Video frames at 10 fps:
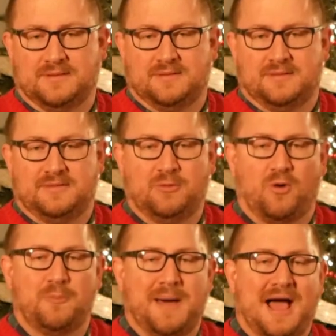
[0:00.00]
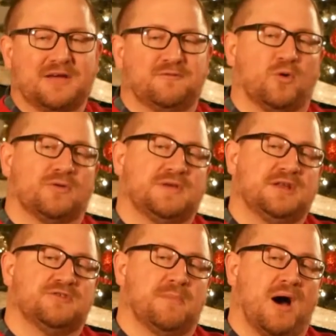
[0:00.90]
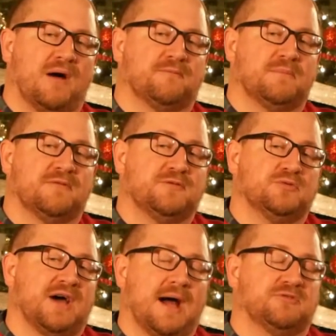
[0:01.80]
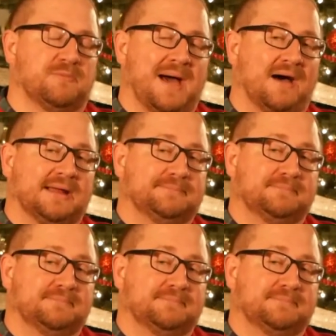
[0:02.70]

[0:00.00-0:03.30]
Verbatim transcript: And they wrote back and forth, he and his mom, a few times about it.